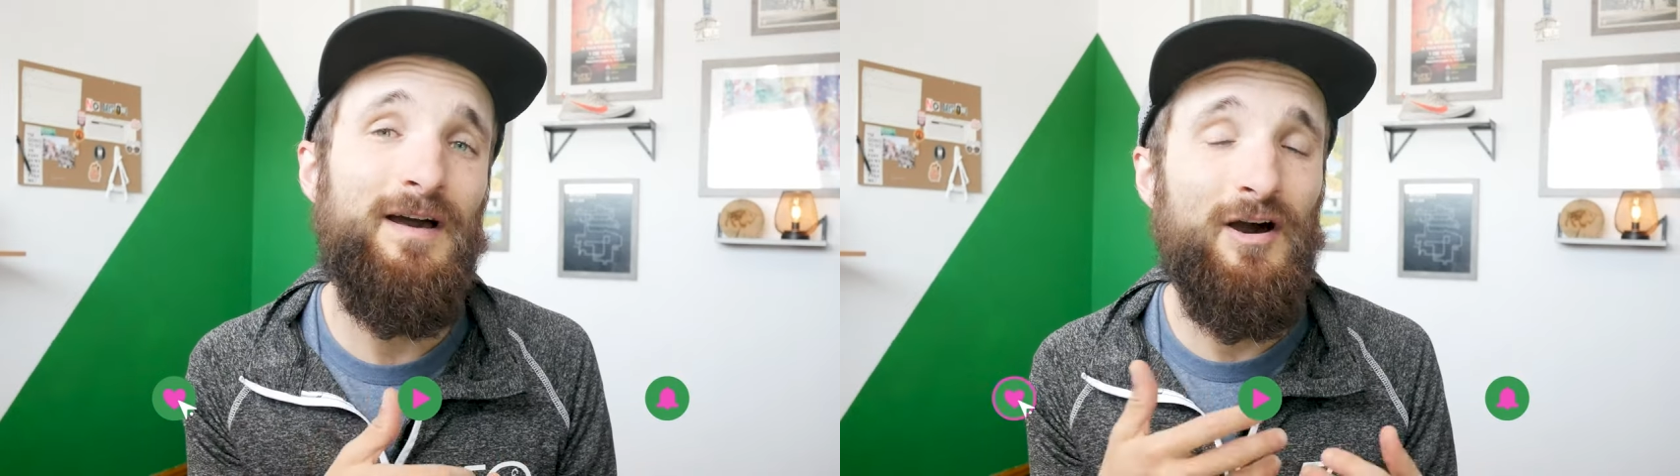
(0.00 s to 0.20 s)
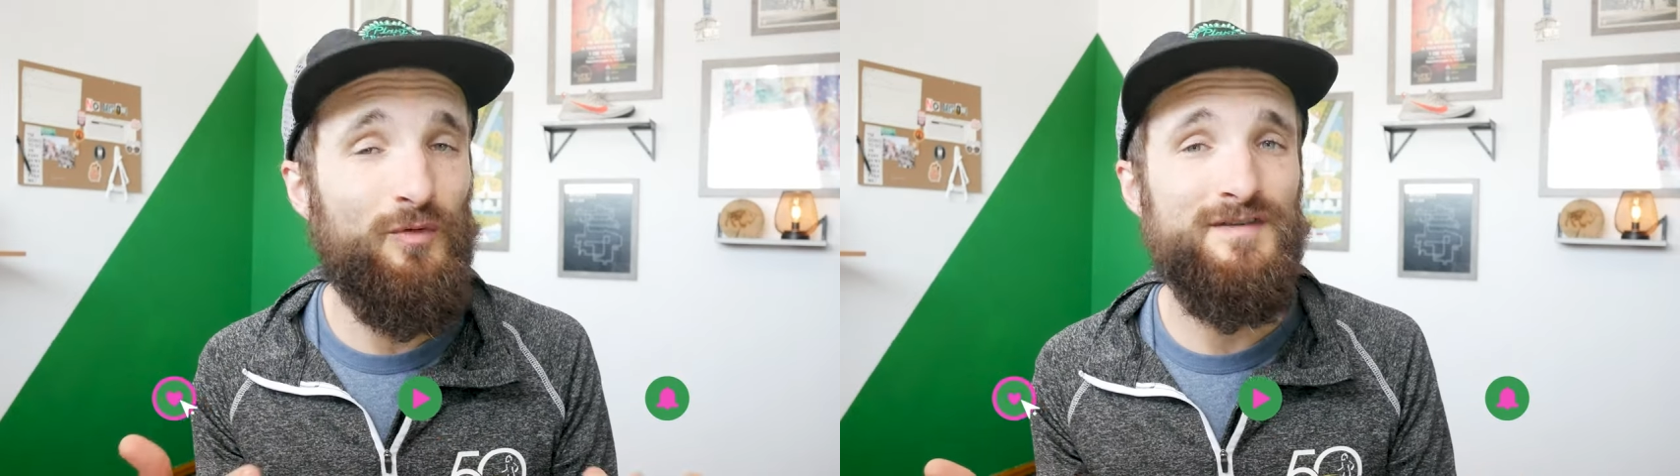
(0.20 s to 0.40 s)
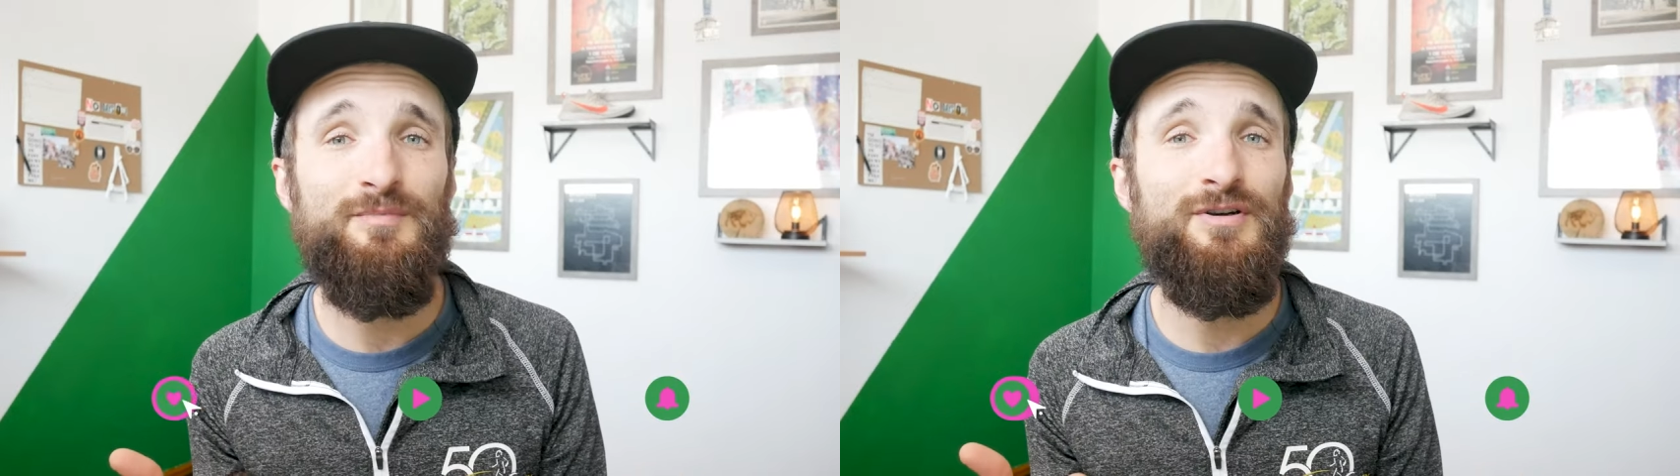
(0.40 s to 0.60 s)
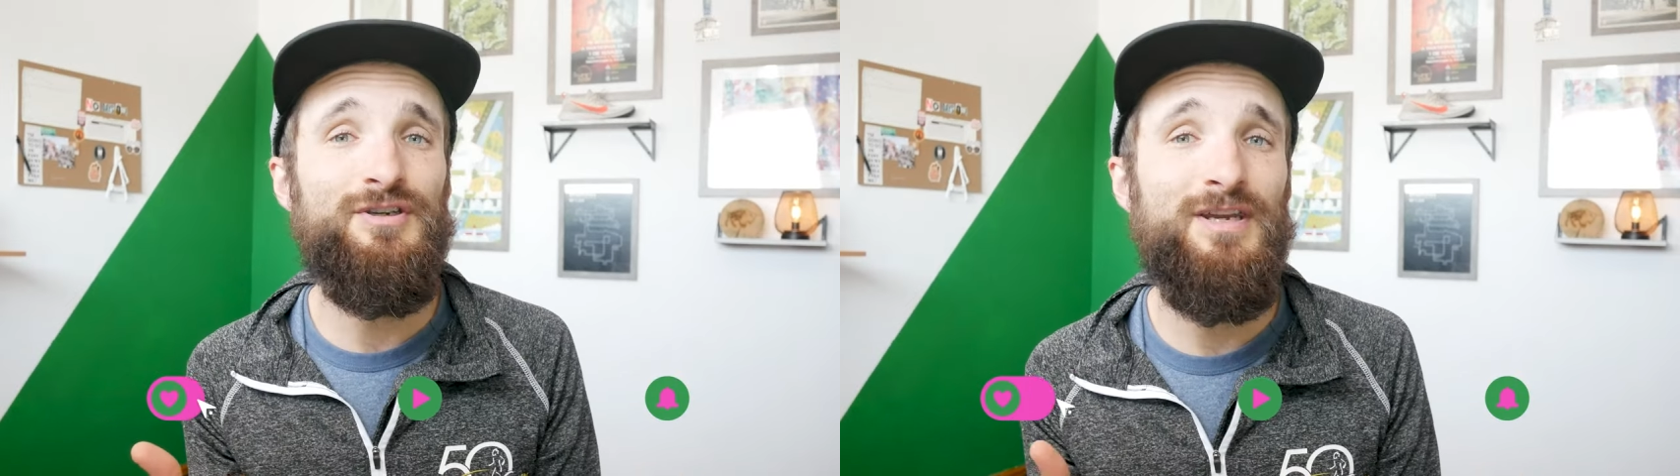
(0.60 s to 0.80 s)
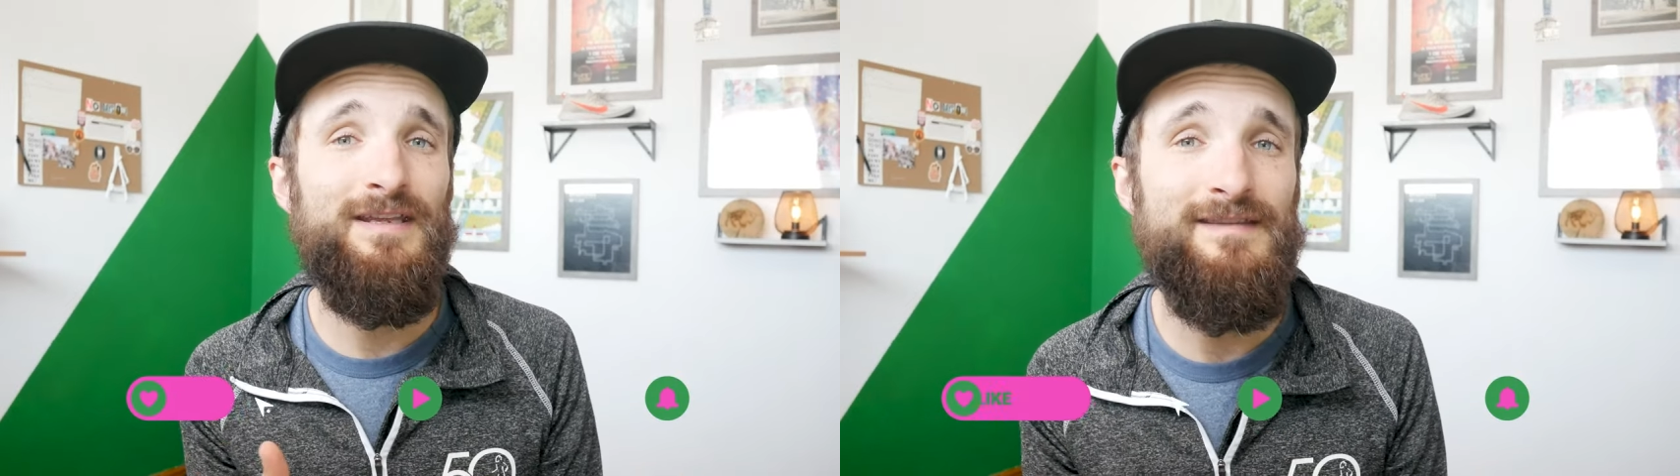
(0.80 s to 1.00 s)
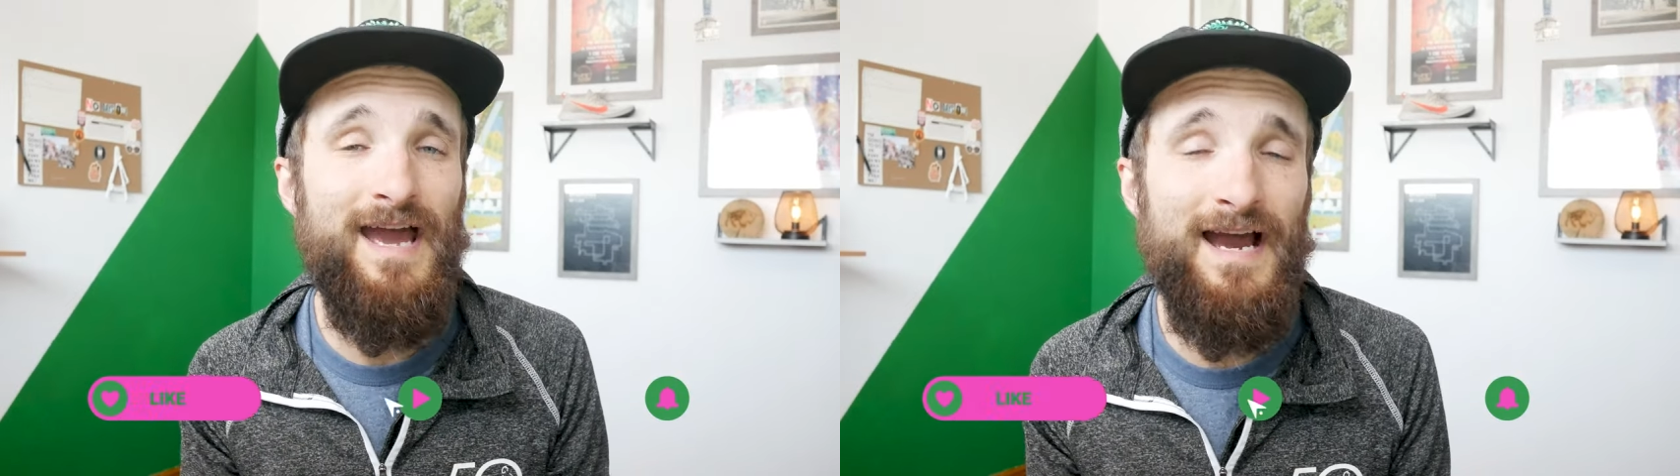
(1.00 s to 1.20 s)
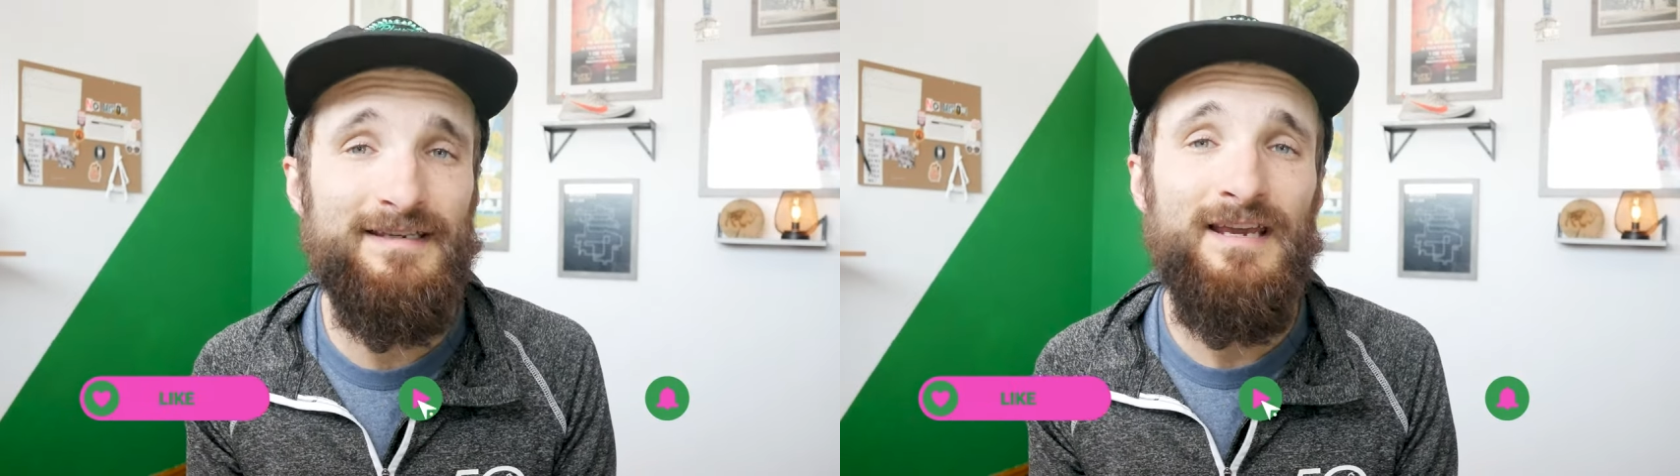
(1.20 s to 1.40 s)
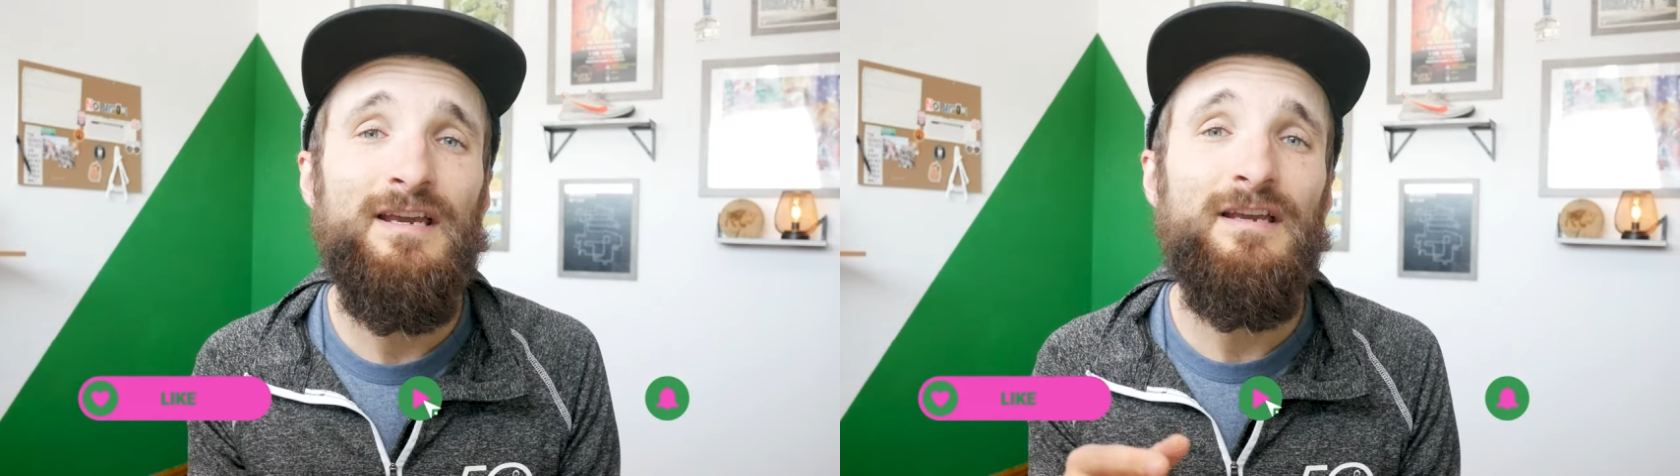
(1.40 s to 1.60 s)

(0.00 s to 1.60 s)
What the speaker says: Always appreciate that.